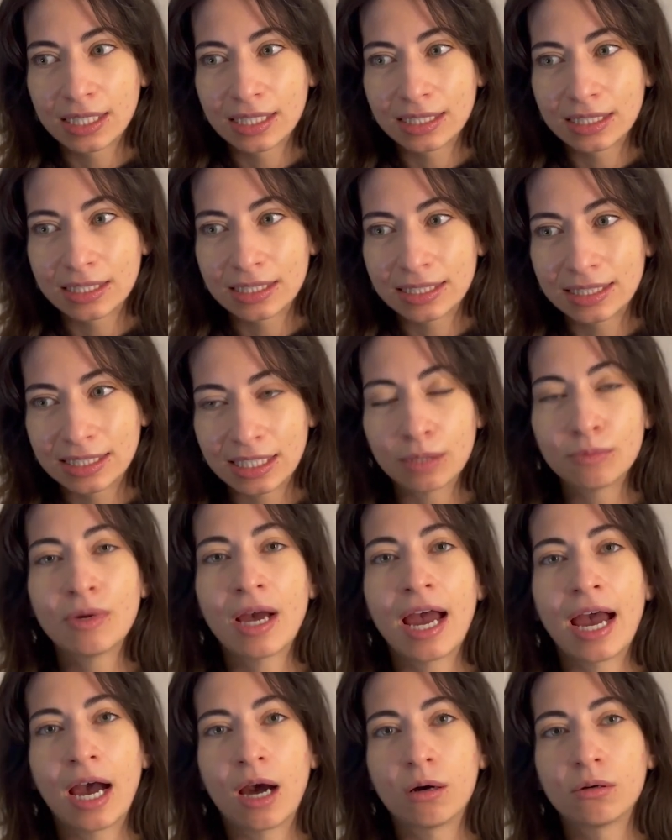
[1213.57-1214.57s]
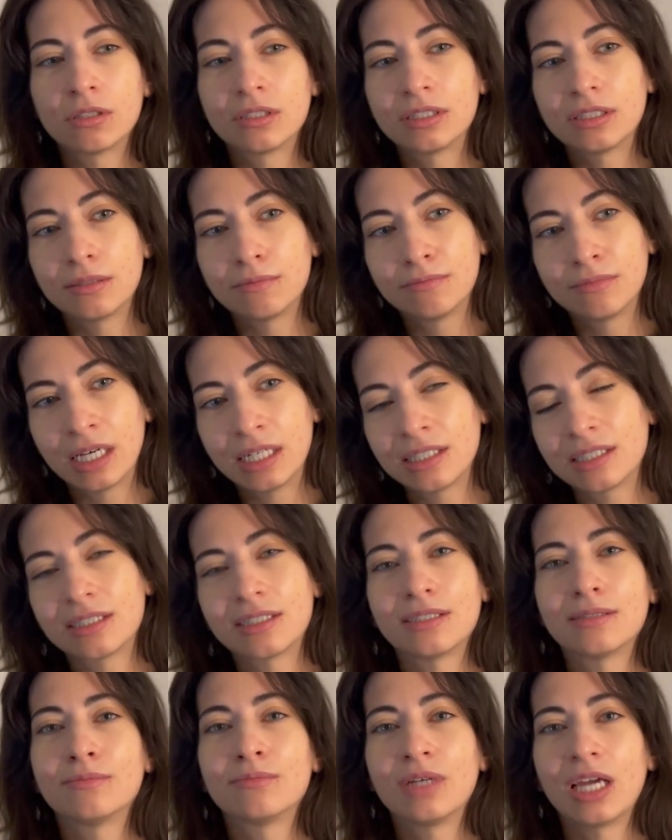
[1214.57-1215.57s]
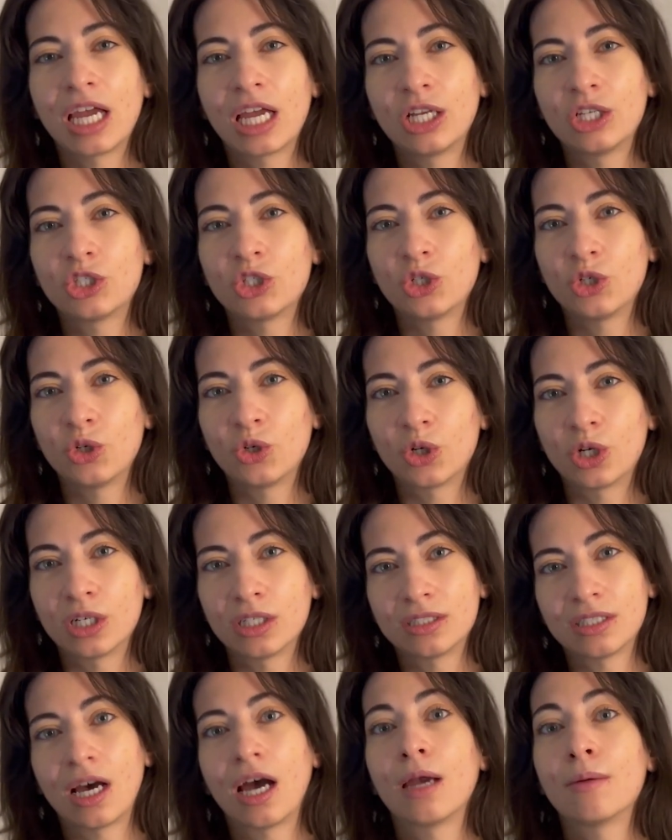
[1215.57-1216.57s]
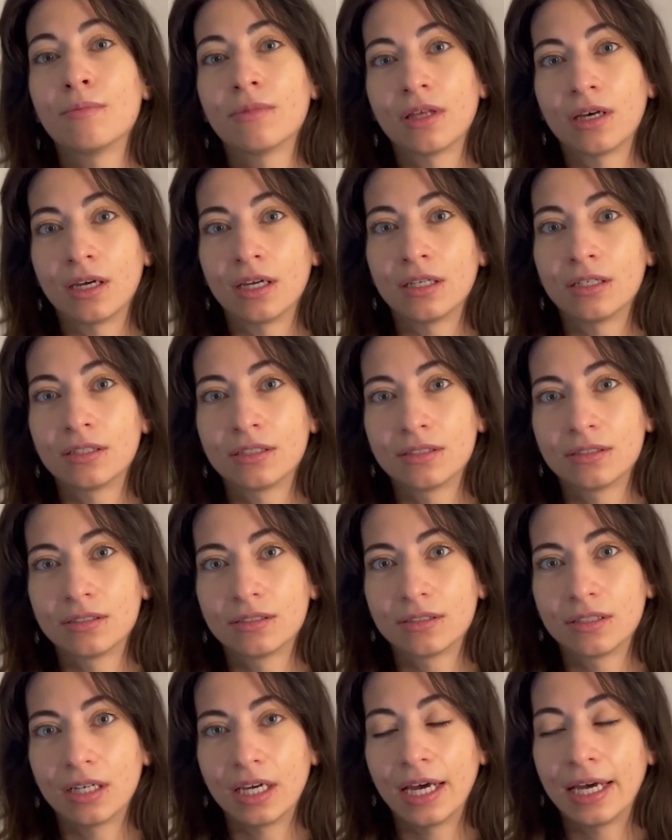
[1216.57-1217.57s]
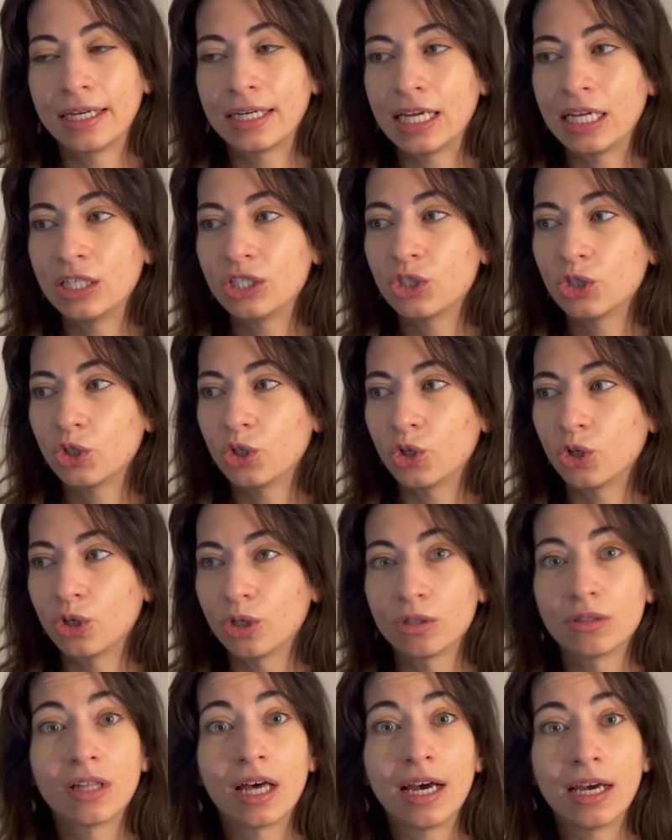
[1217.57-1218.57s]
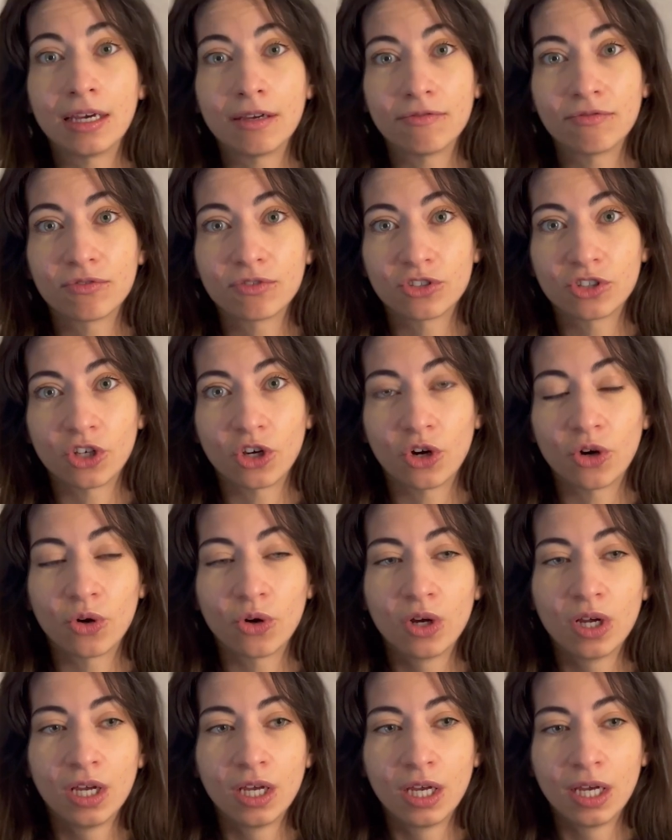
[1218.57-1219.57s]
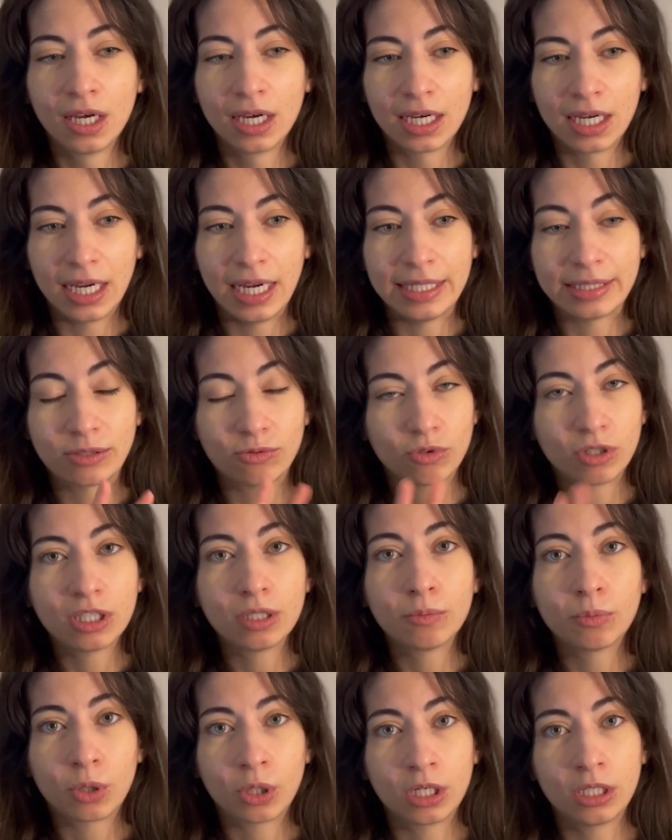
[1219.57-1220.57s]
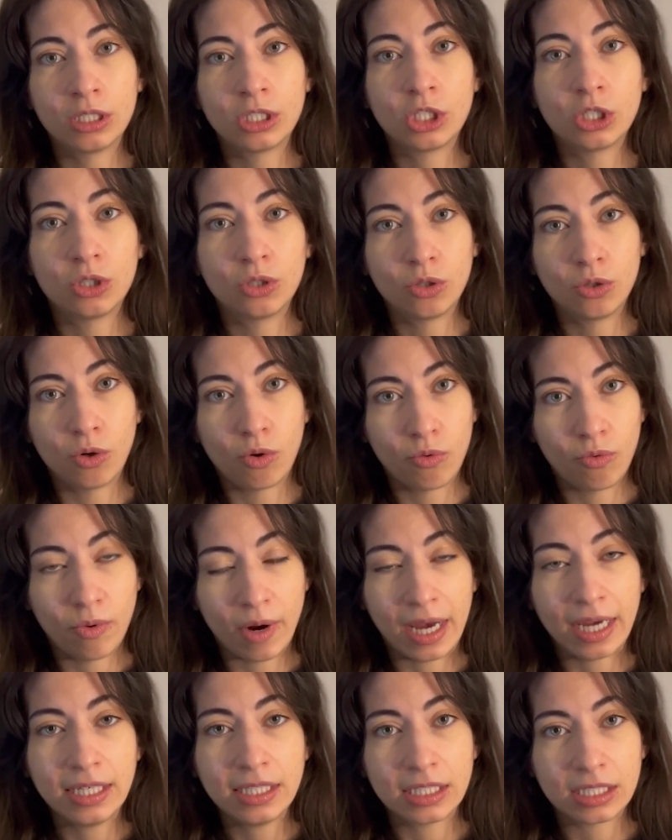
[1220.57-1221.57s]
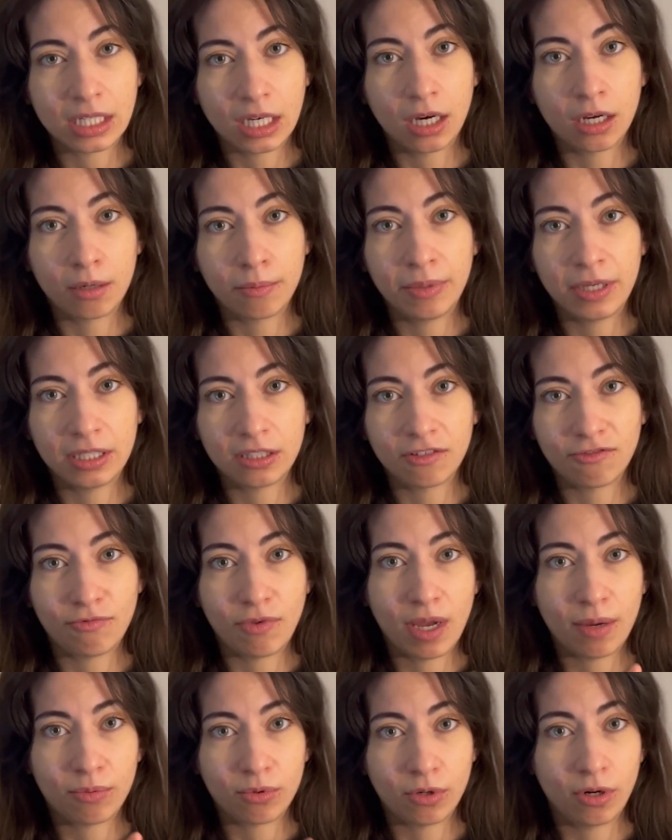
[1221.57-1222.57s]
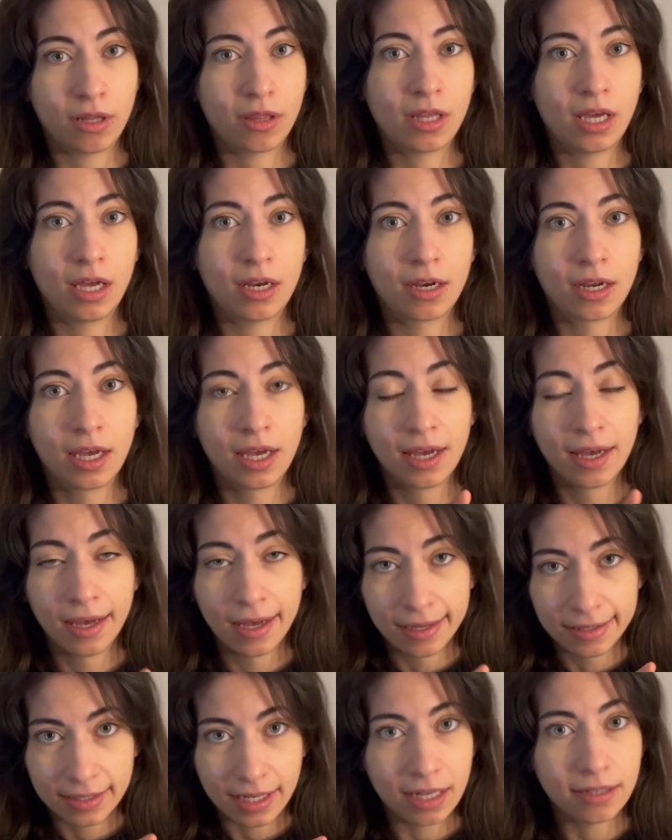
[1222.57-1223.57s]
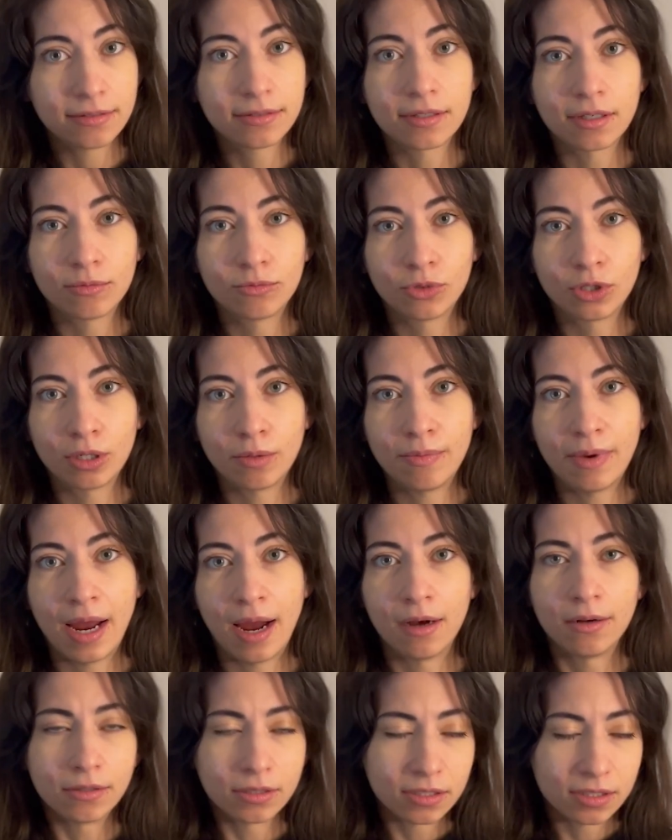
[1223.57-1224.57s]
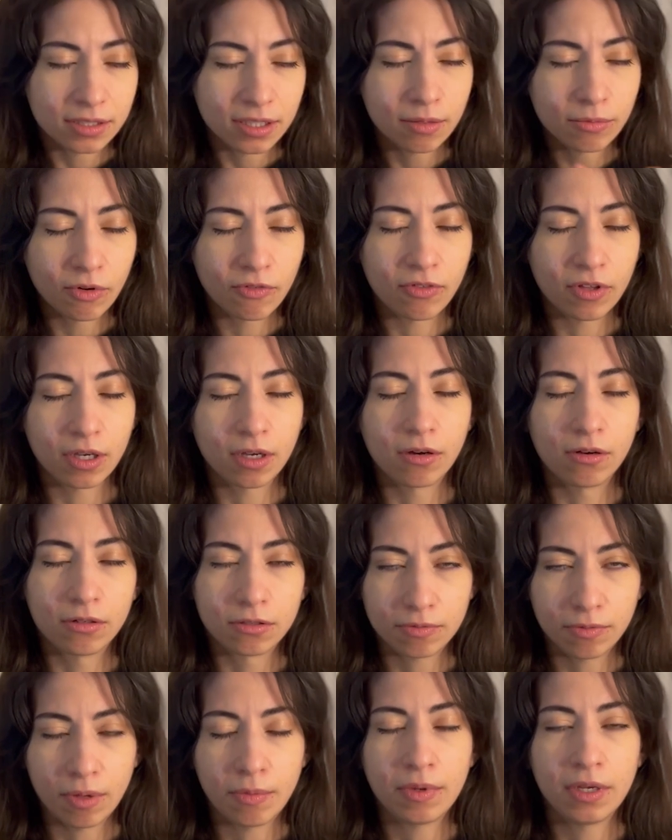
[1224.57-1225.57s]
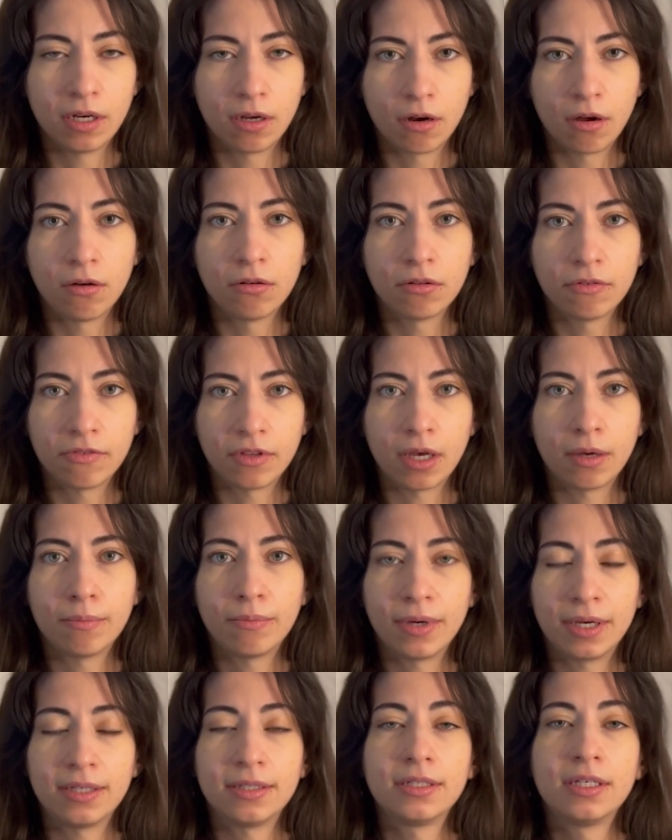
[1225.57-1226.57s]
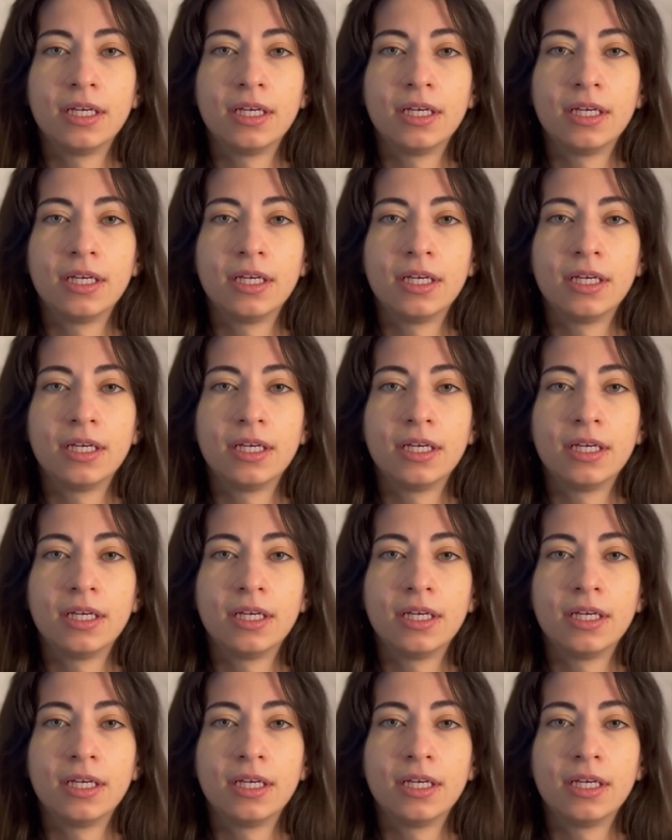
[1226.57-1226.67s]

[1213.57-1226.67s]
somehow cements them into your timeline and into your life. So it's really important to write on a piece of paper and then tell someone about some of the goals, maybe not all of them, but